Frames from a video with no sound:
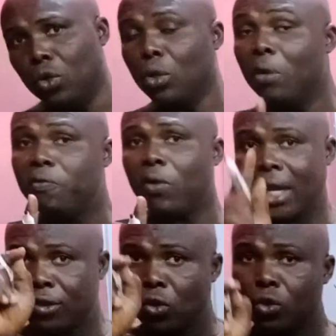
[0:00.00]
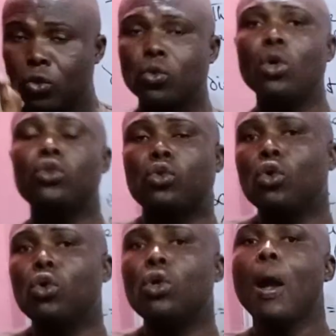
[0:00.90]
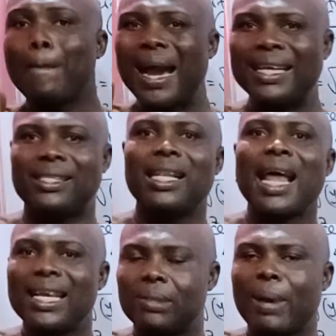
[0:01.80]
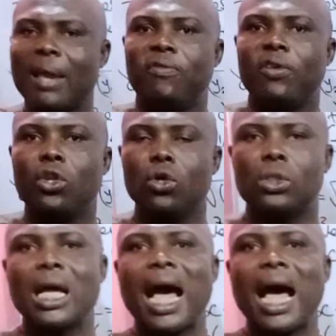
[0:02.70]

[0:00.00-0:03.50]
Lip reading: Don't forget to scroll through my slides, my videos,